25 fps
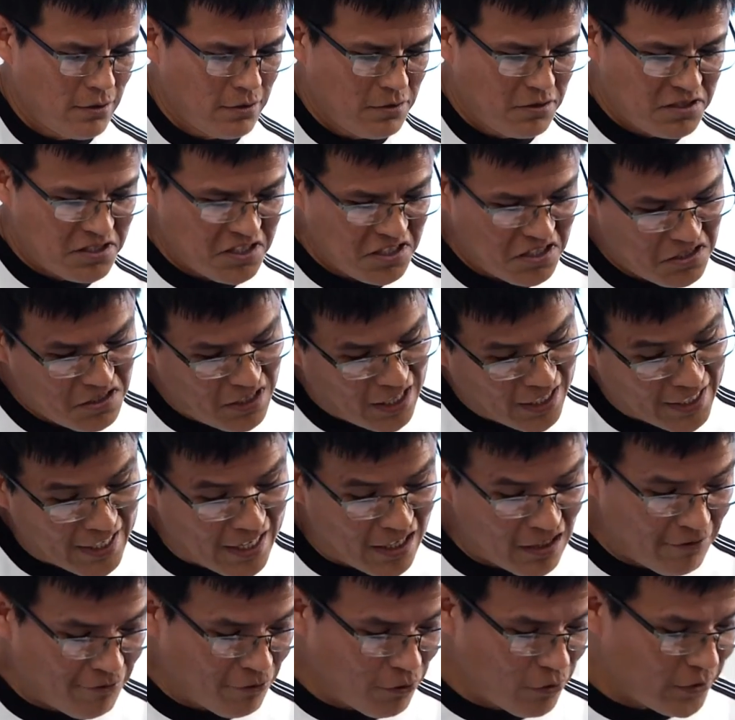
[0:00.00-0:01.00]
Still, I
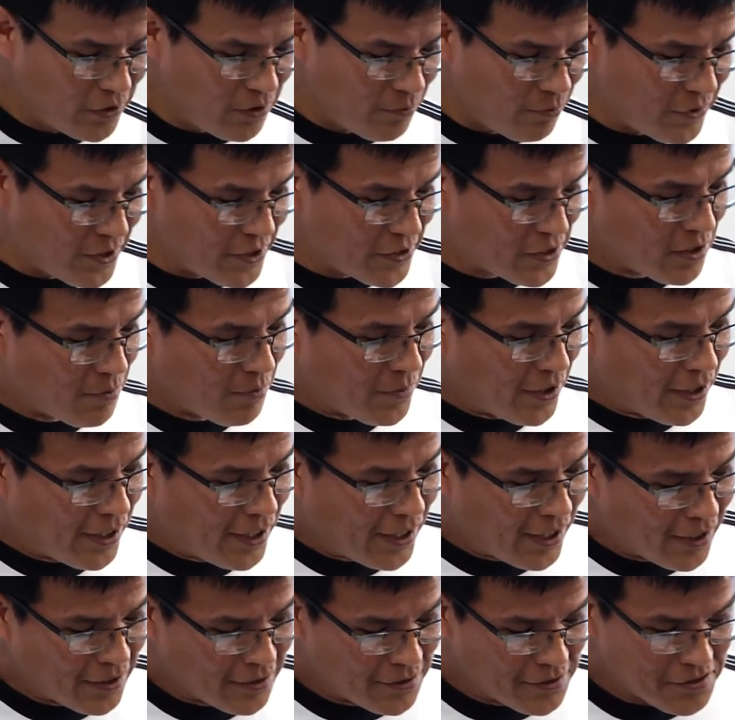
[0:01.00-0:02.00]
can't afford to blister my
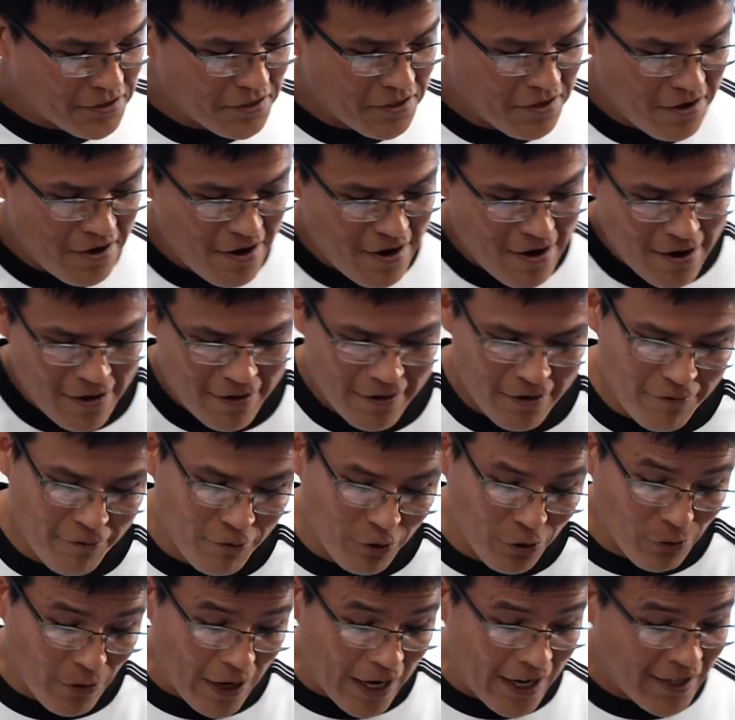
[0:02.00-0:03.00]
hands,
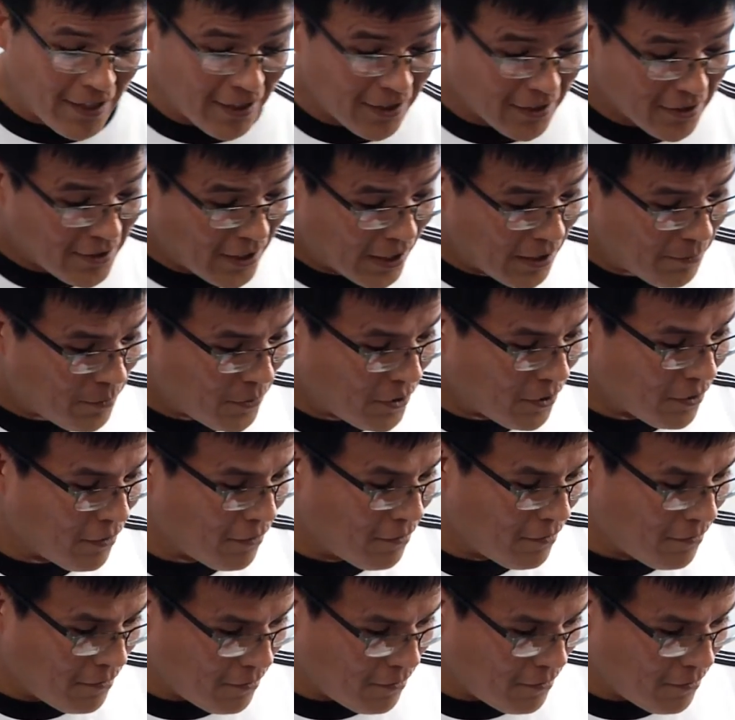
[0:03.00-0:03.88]
therefore, writing and typing.